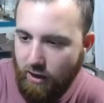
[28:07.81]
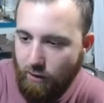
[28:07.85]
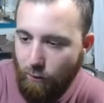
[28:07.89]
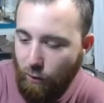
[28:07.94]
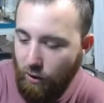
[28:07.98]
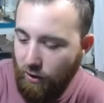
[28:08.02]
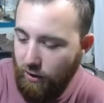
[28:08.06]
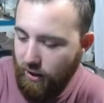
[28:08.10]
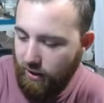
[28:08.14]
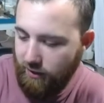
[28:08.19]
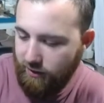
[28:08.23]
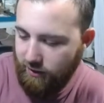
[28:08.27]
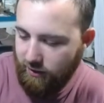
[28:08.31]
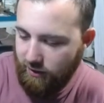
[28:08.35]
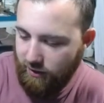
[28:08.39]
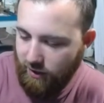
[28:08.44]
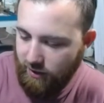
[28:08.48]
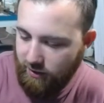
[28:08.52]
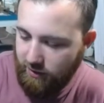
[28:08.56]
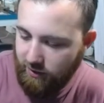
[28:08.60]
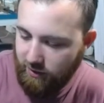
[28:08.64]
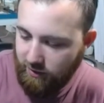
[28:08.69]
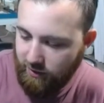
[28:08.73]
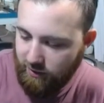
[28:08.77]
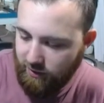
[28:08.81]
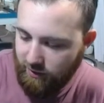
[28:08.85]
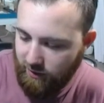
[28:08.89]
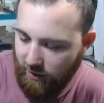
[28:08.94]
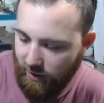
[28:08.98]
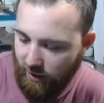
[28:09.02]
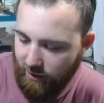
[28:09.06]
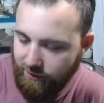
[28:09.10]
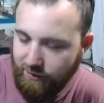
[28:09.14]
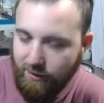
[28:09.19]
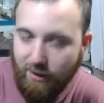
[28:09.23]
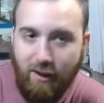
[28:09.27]
well, let's let's
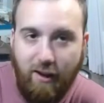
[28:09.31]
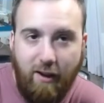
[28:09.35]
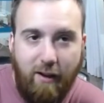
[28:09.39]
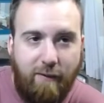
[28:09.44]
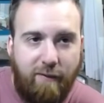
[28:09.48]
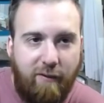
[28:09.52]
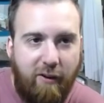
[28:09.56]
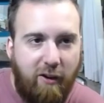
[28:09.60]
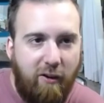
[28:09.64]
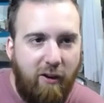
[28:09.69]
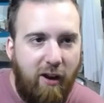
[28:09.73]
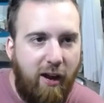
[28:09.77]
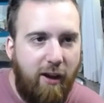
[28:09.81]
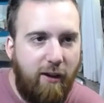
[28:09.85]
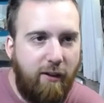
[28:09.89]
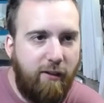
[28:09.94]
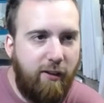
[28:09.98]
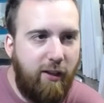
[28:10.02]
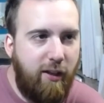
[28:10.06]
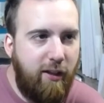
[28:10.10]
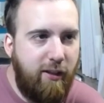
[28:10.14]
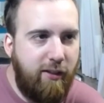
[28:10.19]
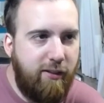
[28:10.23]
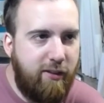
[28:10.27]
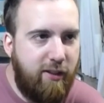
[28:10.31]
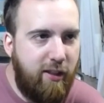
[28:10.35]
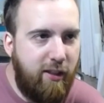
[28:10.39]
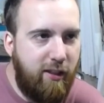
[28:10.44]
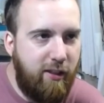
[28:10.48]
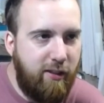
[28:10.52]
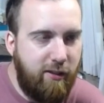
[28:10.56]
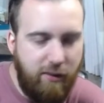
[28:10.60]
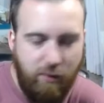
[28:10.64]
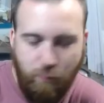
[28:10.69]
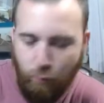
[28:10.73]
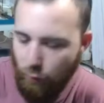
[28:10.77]
let's uh, figure out is
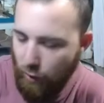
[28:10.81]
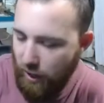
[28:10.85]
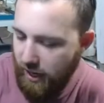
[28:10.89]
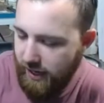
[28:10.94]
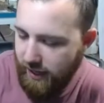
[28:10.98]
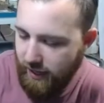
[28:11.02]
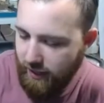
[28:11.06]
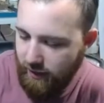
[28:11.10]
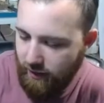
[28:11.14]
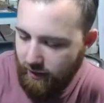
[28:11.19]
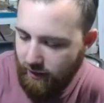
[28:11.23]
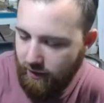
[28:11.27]
is white